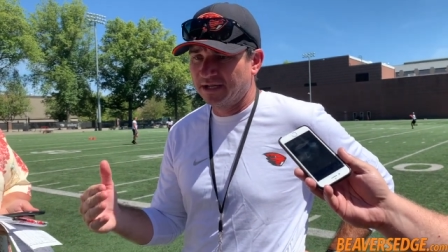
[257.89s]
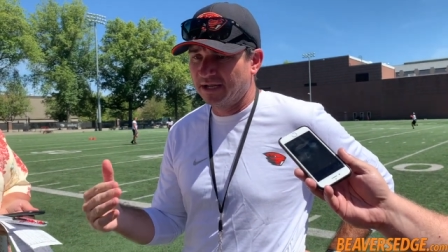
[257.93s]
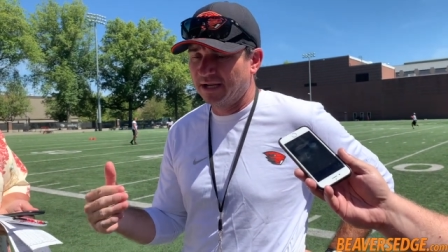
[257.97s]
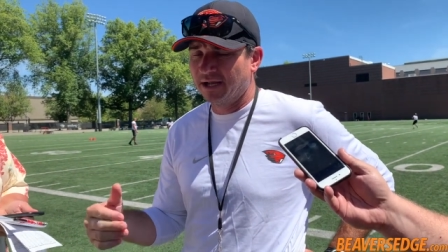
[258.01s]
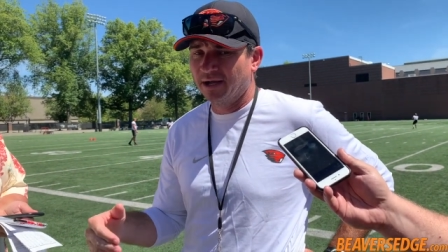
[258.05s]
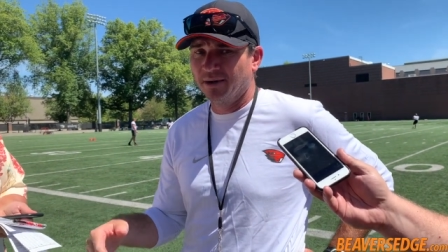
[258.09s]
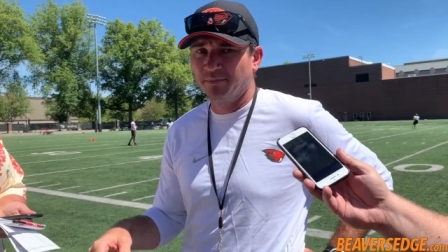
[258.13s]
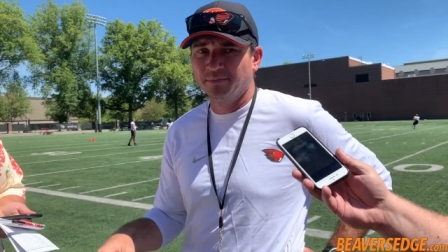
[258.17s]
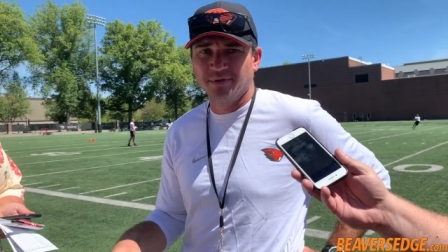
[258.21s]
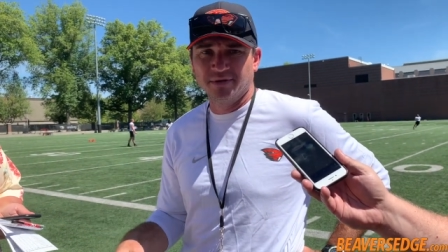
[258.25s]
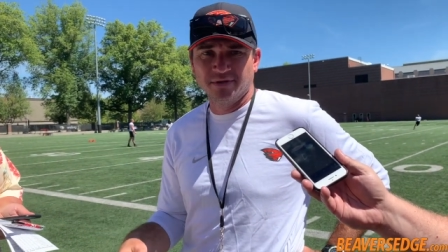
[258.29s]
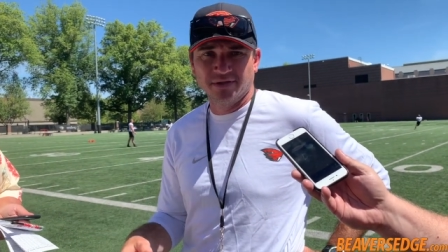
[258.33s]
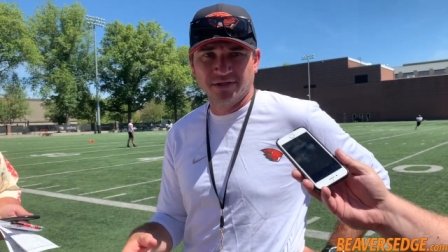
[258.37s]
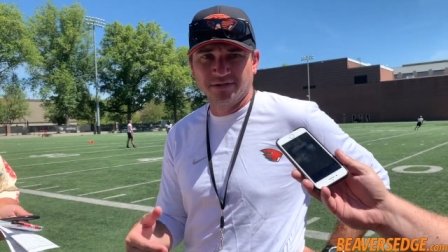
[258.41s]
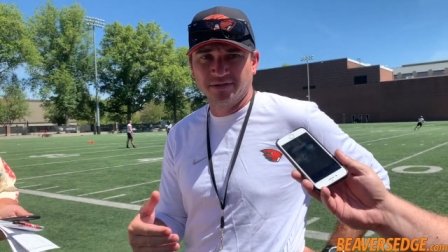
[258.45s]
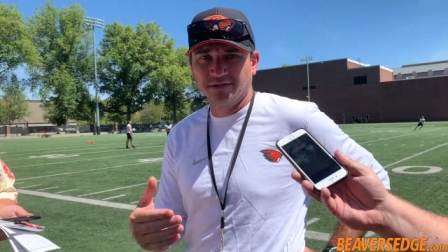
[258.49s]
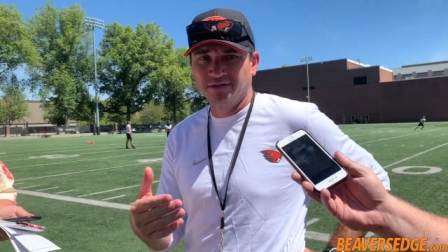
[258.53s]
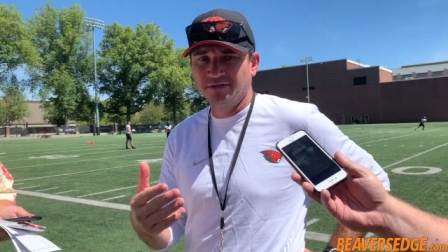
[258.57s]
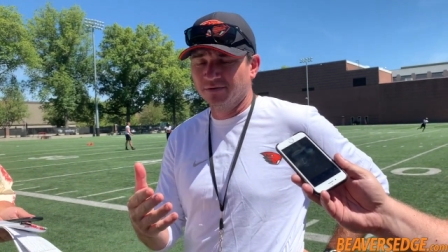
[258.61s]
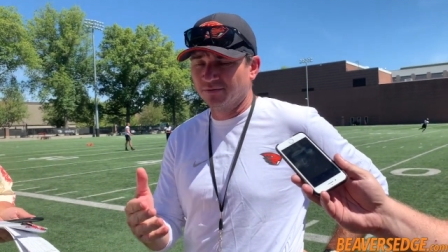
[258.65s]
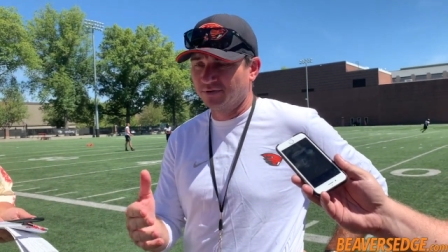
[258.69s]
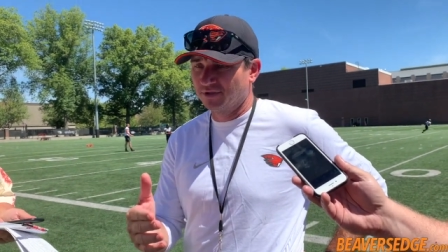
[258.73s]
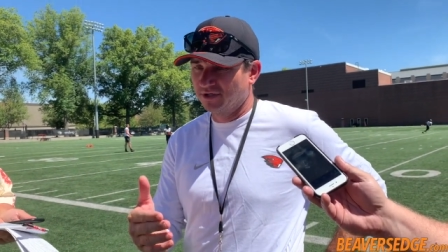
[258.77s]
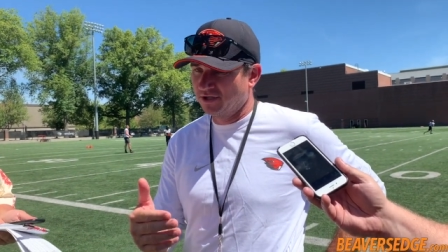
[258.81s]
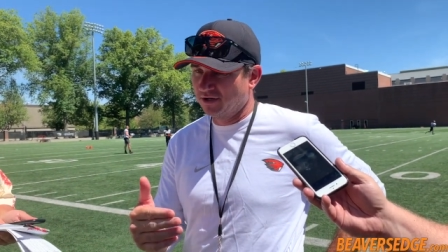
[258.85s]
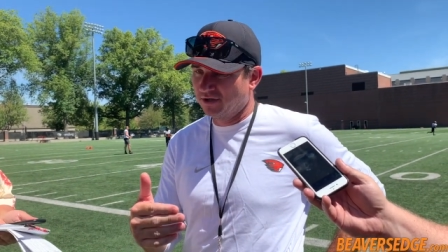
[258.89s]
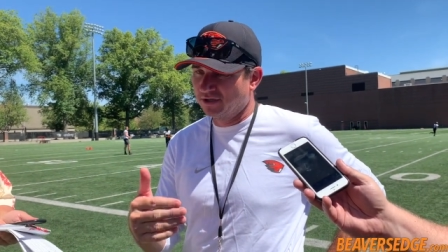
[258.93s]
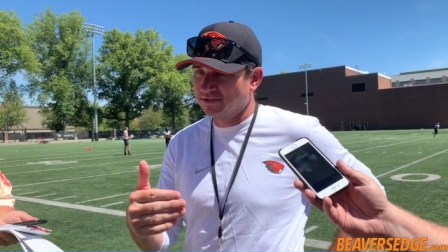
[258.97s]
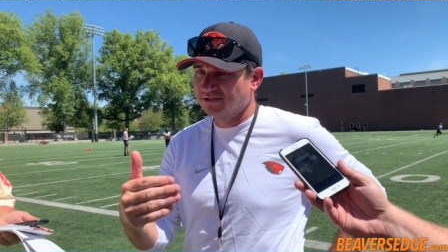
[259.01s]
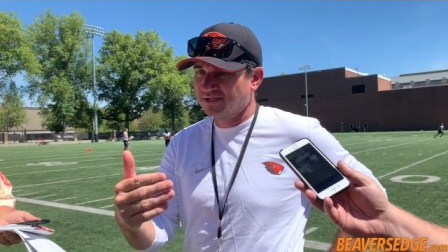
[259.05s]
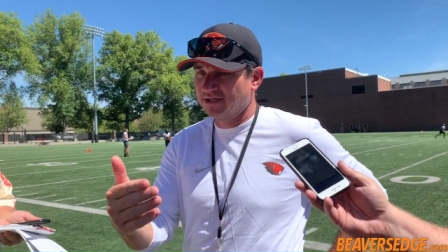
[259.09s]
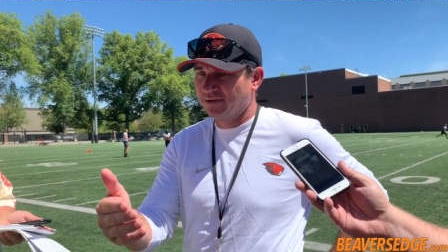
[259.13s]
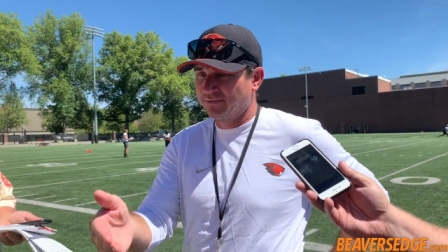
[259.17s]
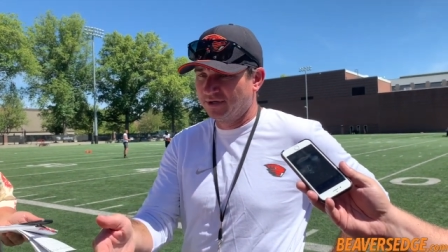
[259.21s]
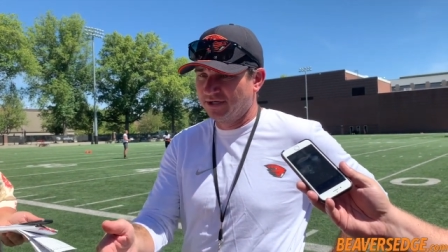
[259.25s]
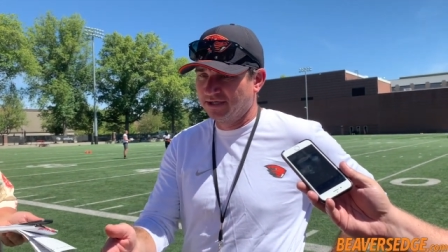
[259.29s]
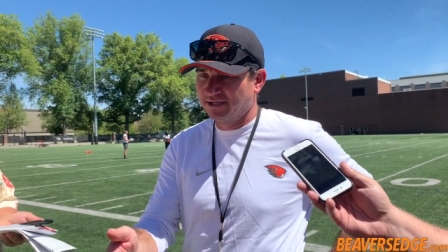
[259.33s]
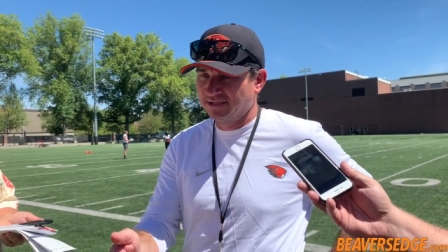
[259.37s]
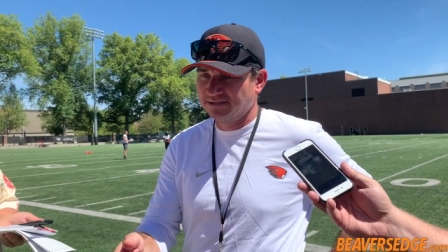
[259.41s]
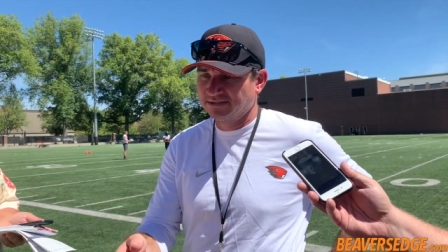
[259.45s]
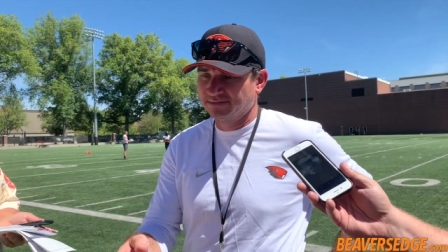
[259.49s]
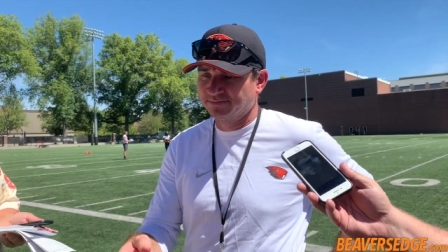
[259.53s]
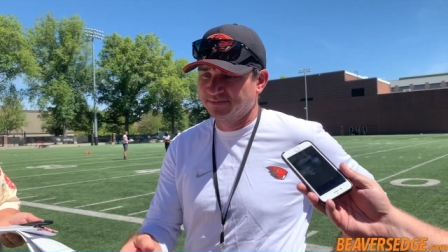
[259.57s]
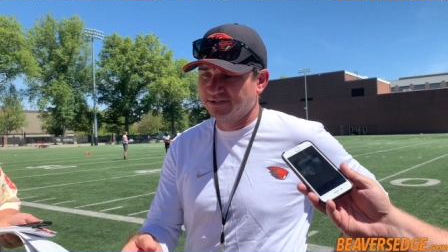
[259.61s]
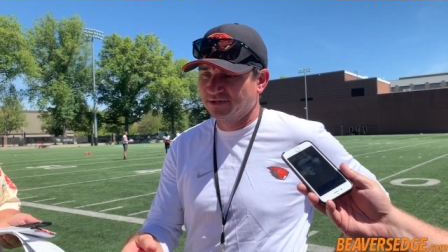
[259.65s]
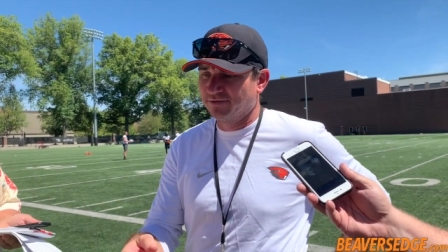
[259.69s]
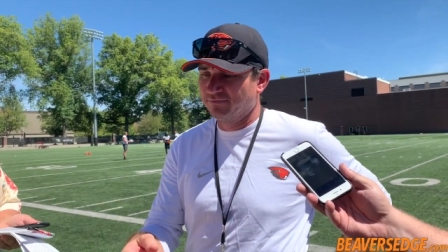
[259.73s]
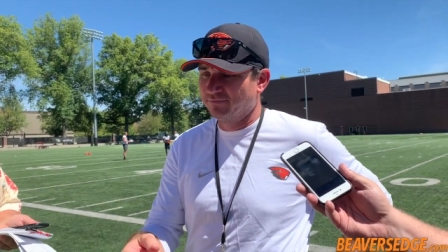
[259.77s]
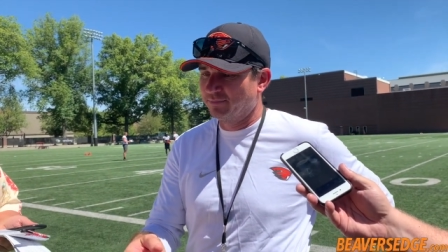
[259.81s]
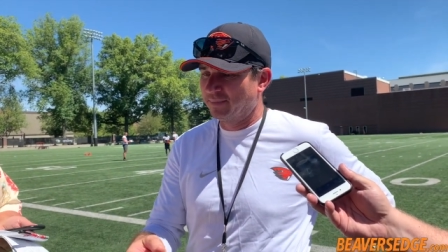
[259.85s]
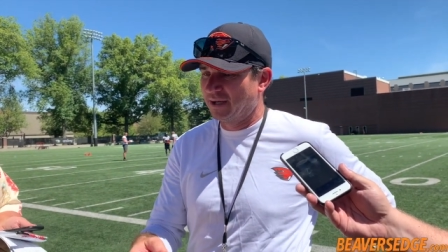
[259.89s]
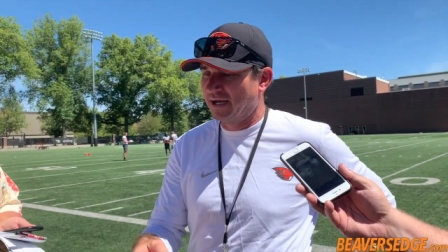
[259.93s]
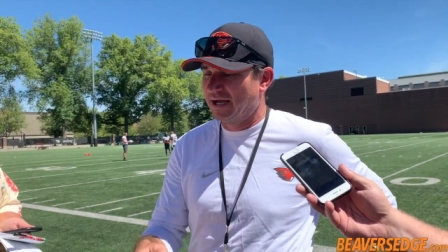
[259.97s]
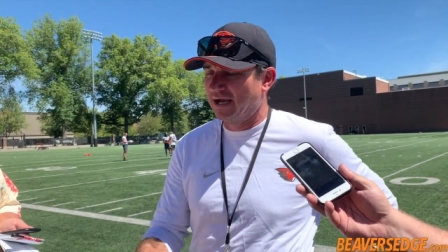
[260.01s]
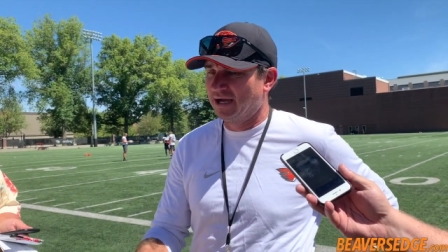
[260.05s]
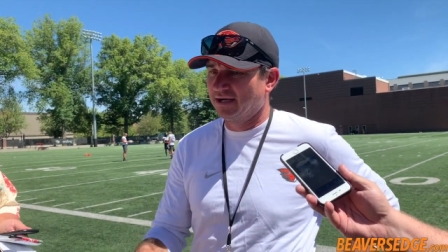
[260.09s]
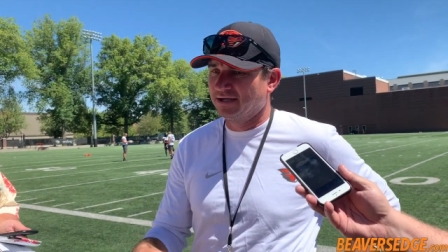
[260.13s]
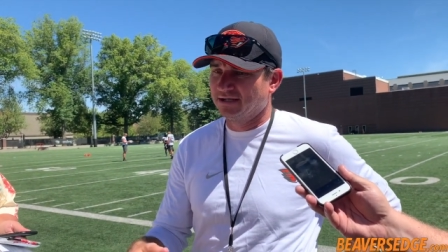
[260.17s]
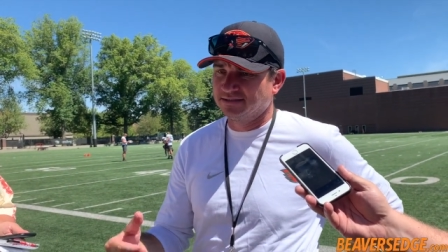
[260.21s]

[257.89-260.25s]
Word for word: camp, and then you know Keontae when he gets himself back,